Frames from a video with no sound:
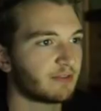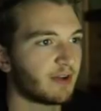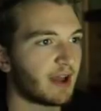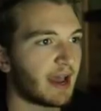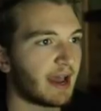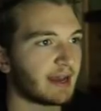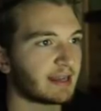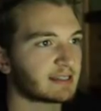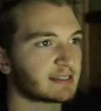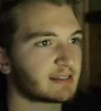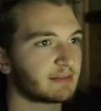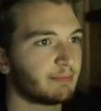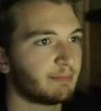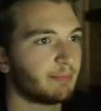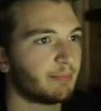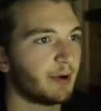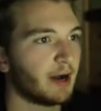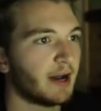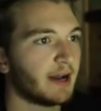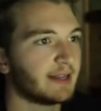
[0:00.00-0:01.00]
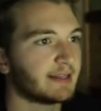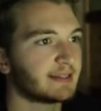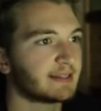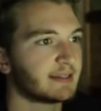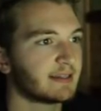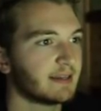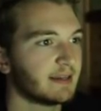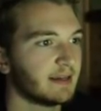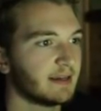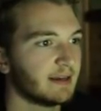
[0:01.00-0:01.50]
fast,
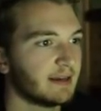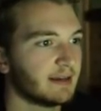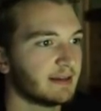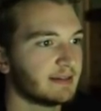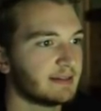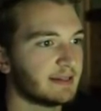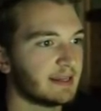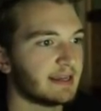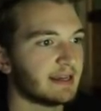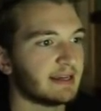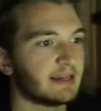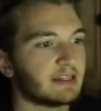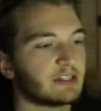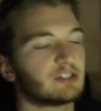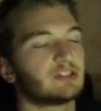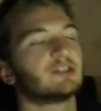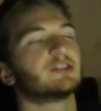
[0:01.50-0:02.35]
but D is